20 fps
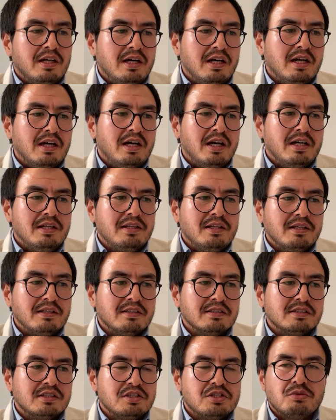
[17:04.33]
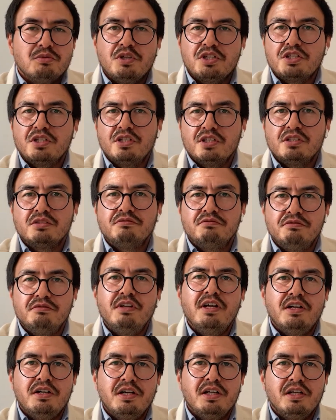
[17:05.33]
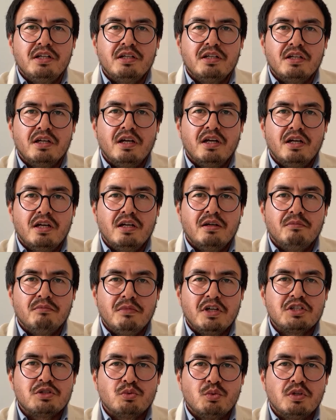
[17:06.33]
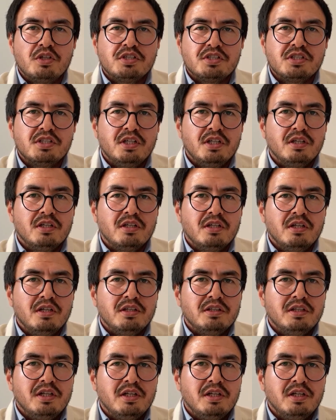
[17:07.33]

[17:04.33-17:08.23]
I think the situation is very much worse than